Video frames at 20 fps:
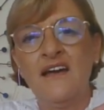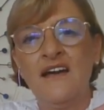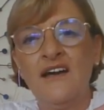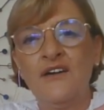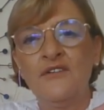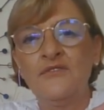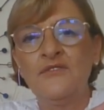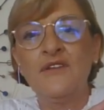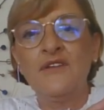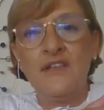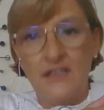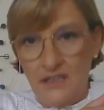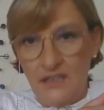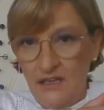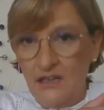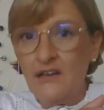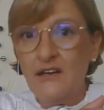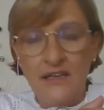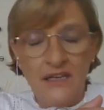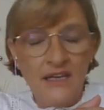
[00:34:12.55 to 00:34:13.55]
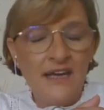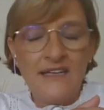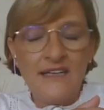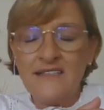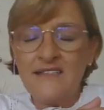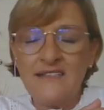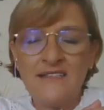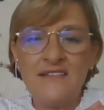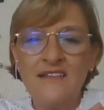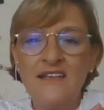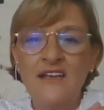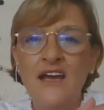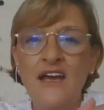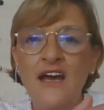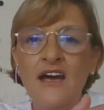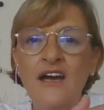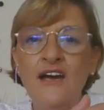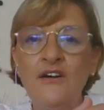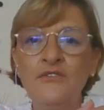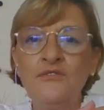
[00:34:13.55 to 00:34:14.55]
how, yes,
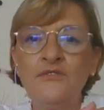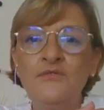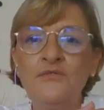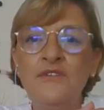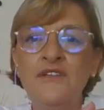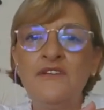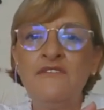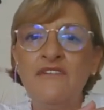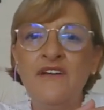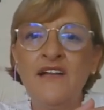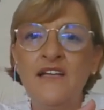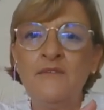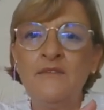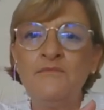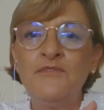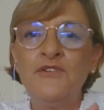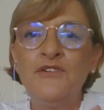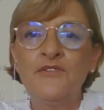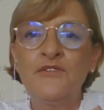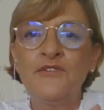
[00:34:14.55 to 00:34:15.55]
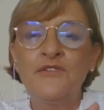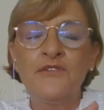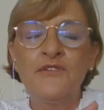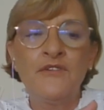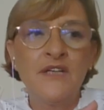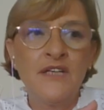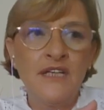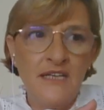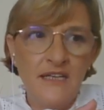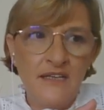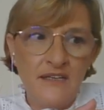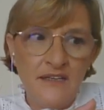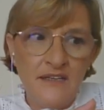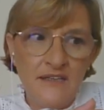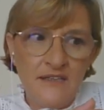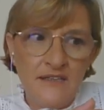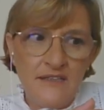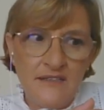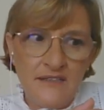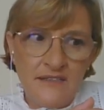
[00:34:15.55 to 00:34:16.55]
how to develop your
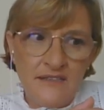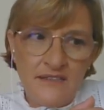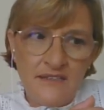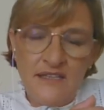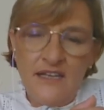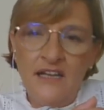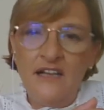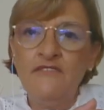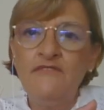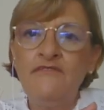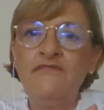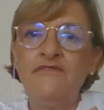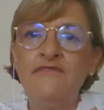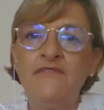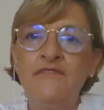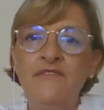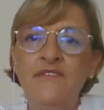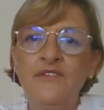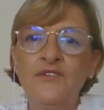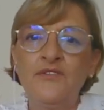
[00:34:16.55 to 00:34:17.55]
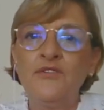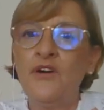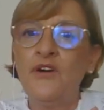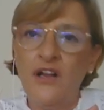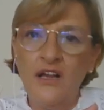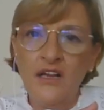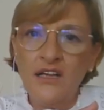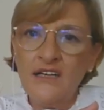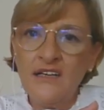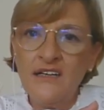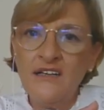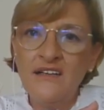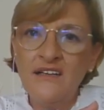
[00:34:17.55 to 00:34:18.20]
self talk,